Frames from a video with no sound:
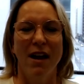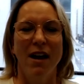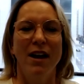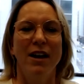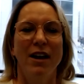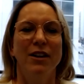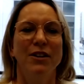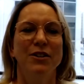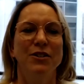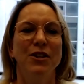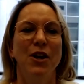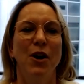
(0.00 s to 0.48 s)

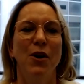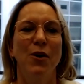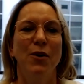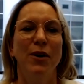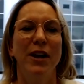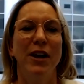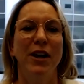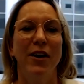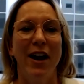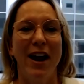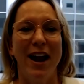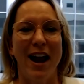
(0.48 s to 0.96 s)
So
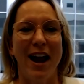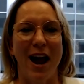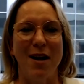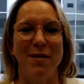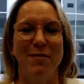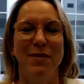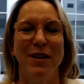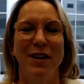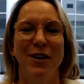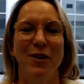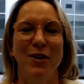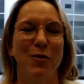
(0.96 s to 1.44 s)
here I
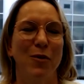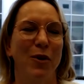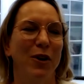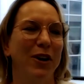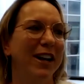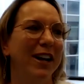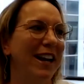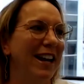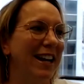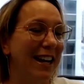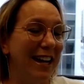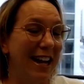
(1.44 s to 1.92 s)
am
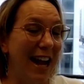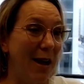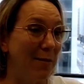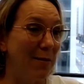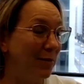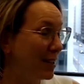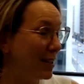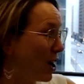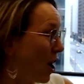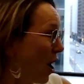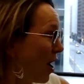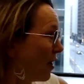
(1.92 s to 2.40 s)
working in an
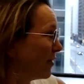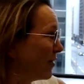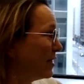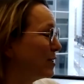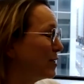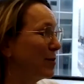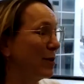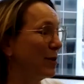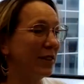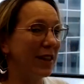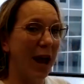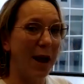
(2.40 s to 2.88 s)
empty office
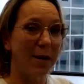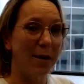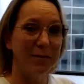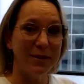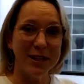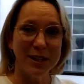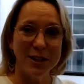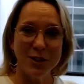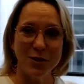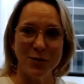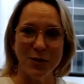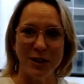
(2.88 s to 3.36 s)
with empty
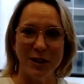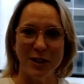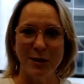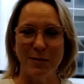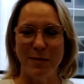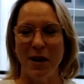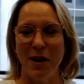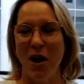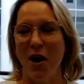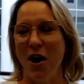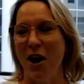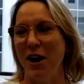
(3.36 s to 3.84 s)
streets
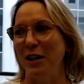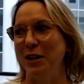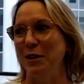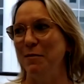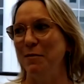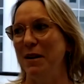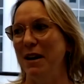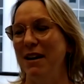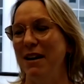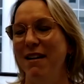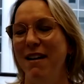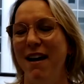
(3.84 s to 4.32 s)
behind
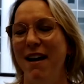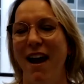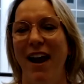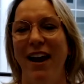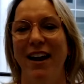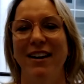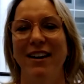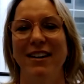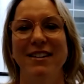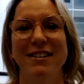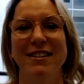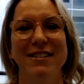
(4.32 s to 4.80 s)
me
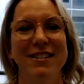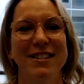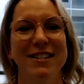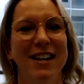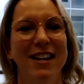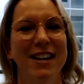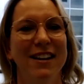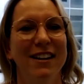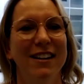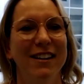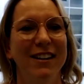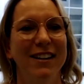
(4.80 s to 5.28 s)
and,
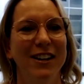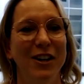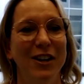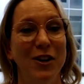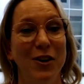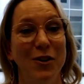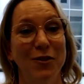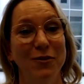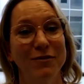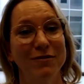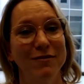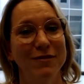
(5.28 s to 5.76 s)

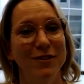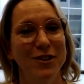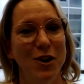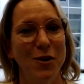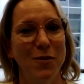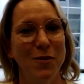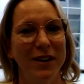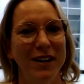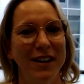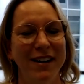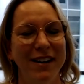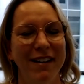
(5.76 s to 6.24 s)
no
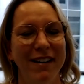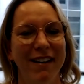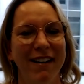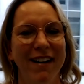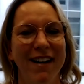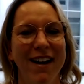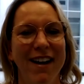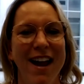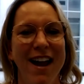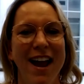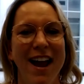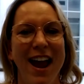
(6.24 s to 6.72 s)
one here,
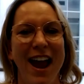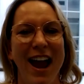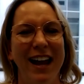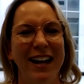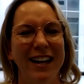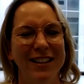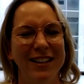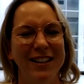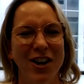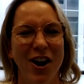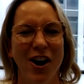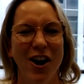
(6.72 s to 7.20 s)
and
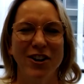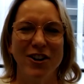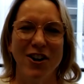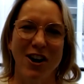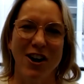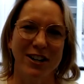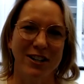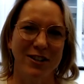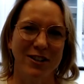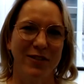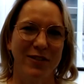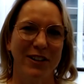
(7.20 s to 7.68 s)
it's hard not
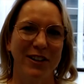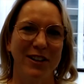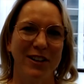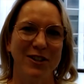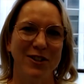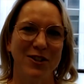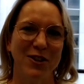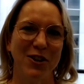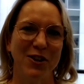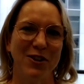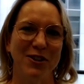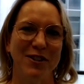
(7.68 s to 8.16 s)
to feel
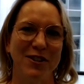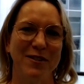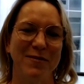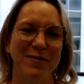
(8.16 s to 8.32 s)
uncertain.